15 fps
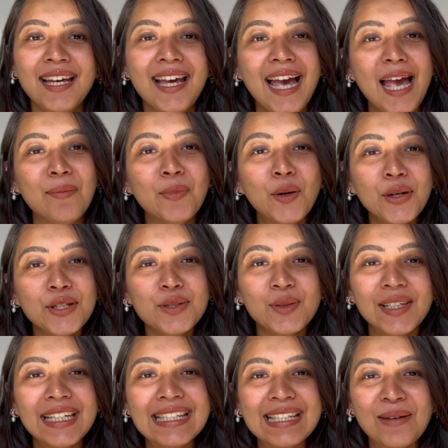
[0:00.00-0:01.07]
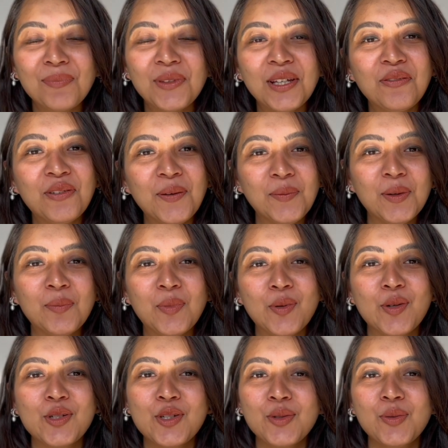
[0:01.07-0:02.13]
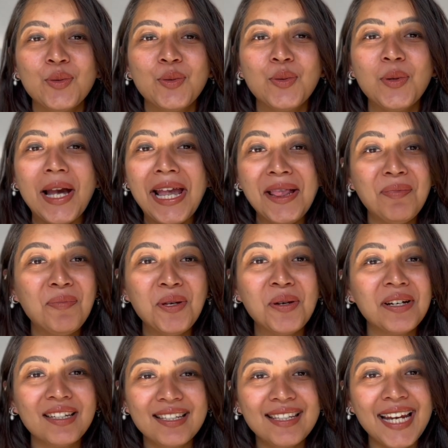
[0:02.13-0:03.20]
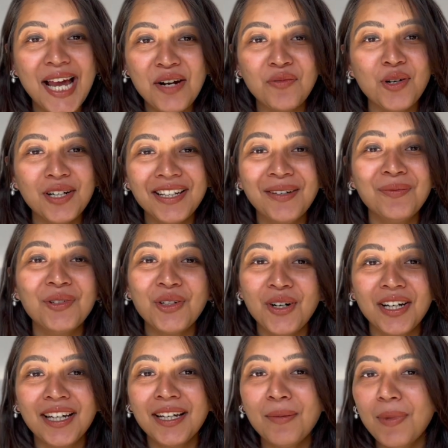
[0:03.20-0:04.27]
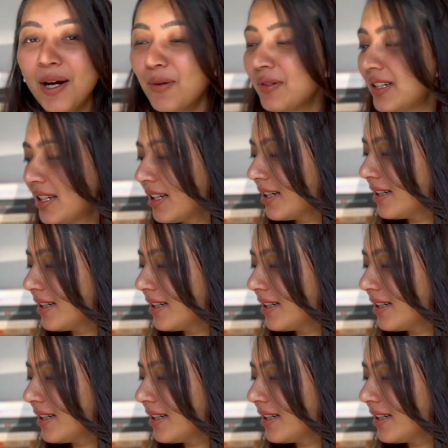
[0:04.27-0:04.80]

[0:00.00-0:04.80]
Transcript: I'm going to read something from the book to help you understand what I'm talking about.